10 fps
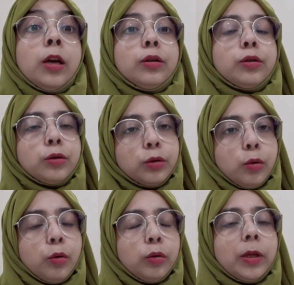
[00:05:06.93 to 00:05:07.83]

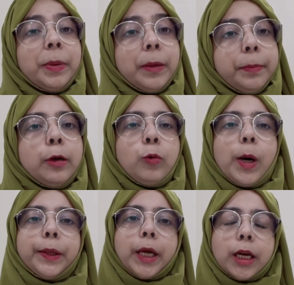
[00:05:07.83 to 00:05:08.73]
So the people who
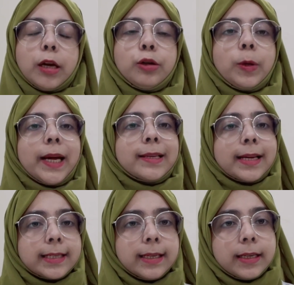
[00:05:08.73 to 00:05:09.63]
are thinking to get
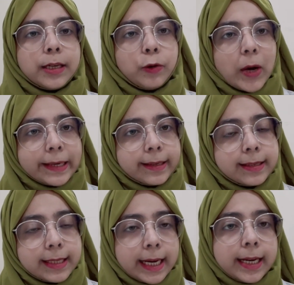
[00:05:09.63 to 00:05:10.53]
settled in United
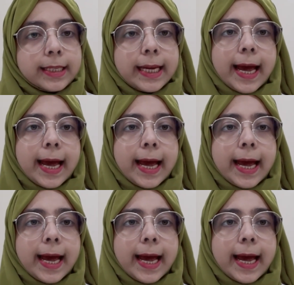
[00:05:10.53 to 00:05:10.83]
States,